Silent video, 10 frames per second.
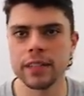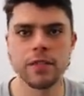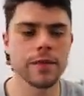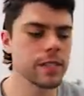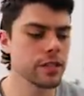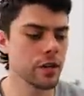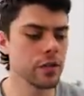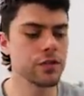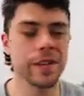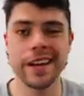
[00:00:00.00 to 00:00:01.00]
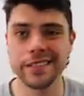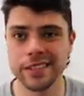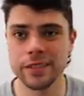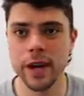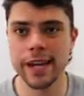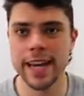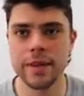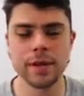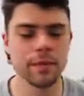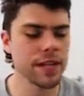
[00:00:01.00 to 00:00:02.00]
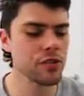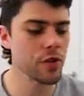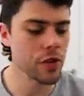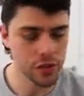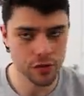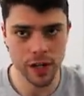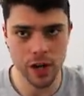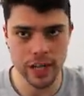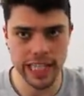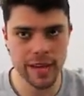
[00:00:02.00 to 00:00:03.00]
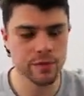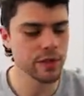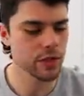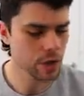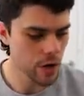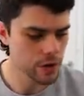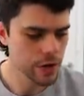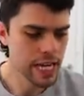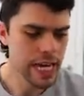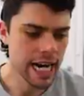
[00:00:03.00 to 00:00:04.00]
He's obviously the coach of Essendon right now, but he played 229 games for the Crows.